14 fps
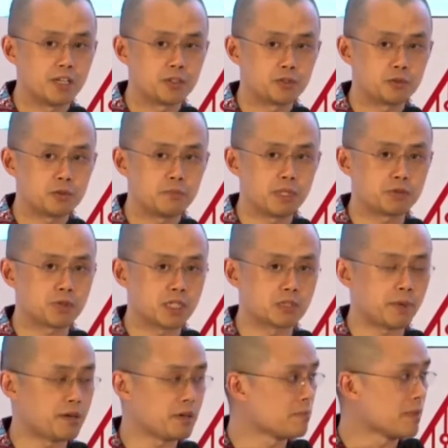And should we be
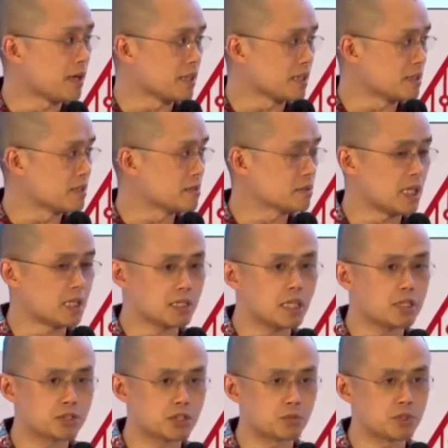transparent about it? It's like,
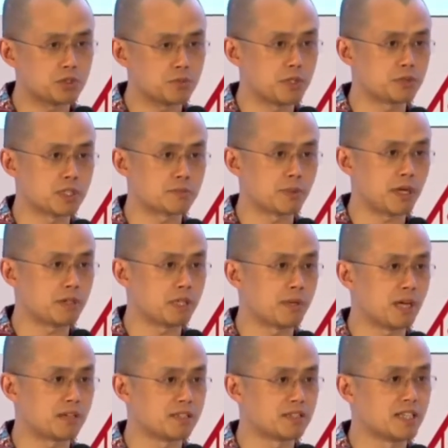yeah, sure, we should be transparent
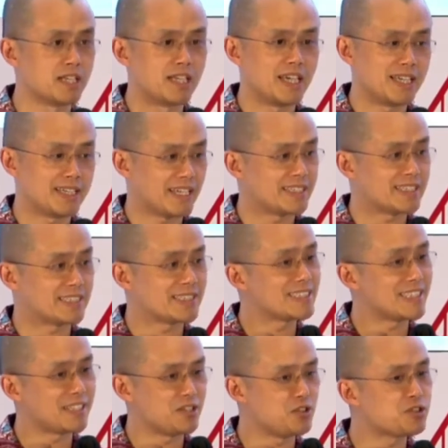about it. And then he says,
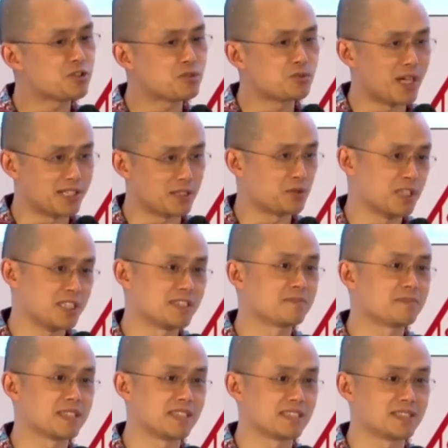CZ, you should write a
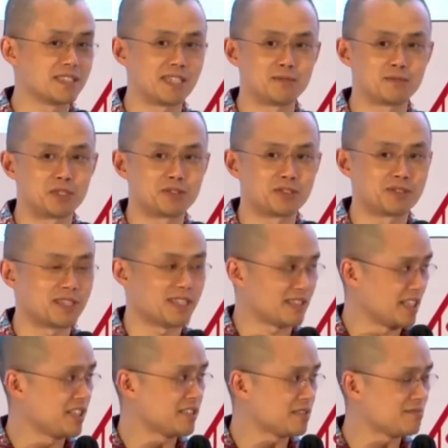tweet because we don't, like
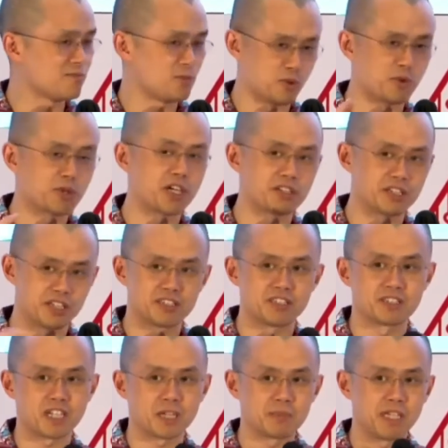what we call the
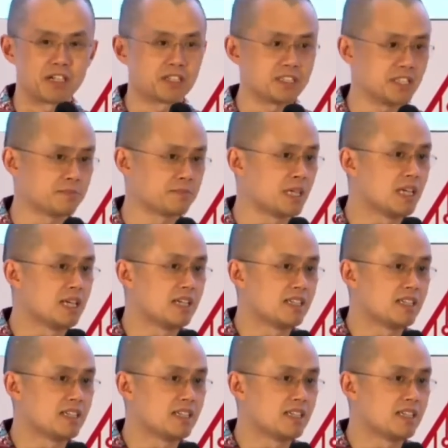interns, our PR team